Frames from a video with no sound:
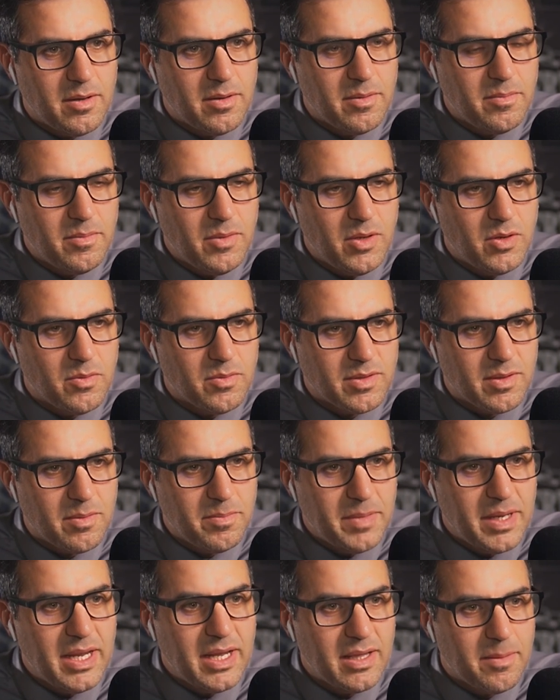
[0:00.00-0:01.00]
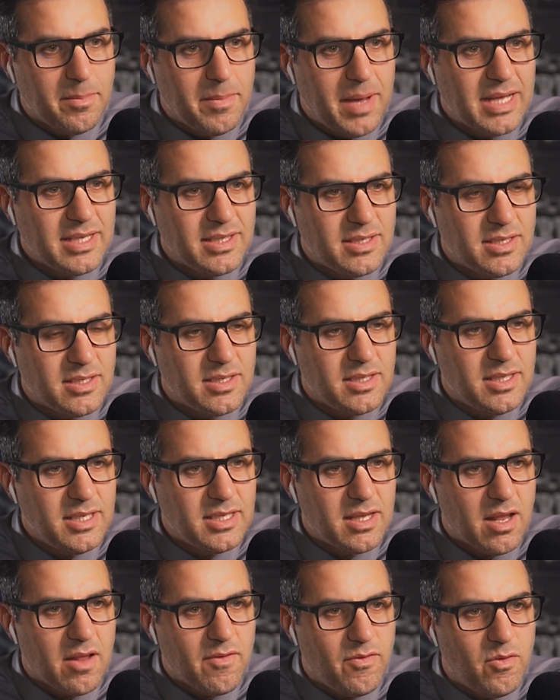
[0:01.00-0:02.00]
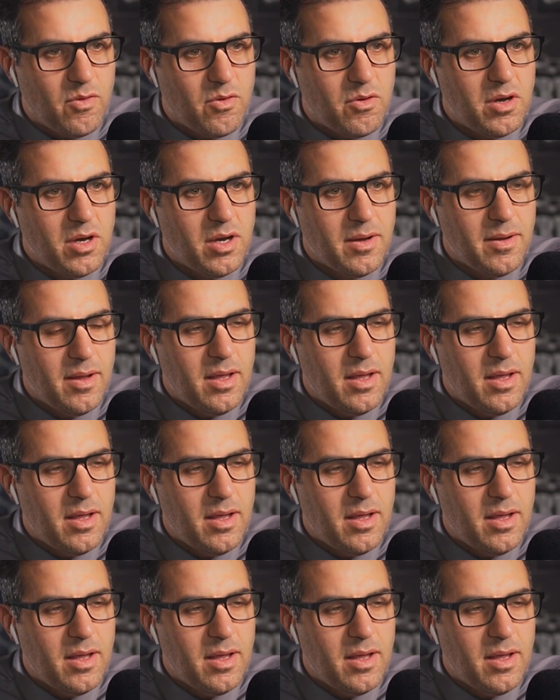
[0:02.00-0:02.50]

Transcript: you know, submitting the master's thesis for,